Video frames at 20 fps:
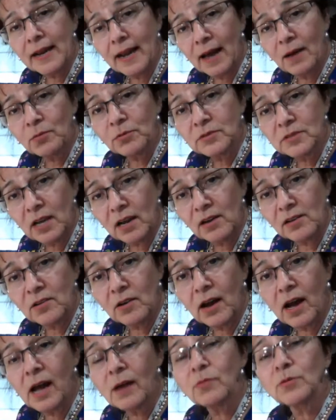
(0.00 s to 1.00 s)
And I will tell
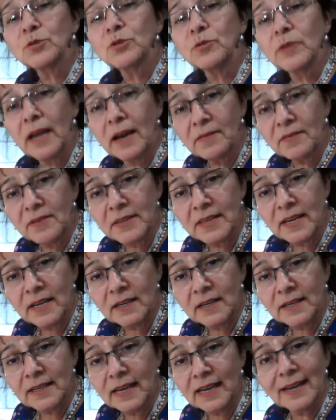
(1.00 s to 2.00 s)
you, I will do everything
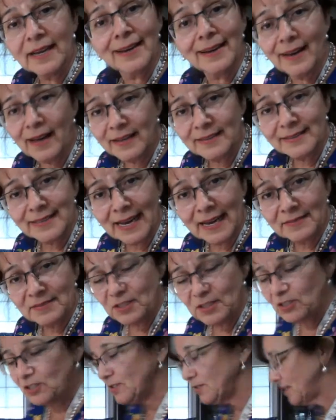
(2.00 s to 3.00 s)
I can not to have to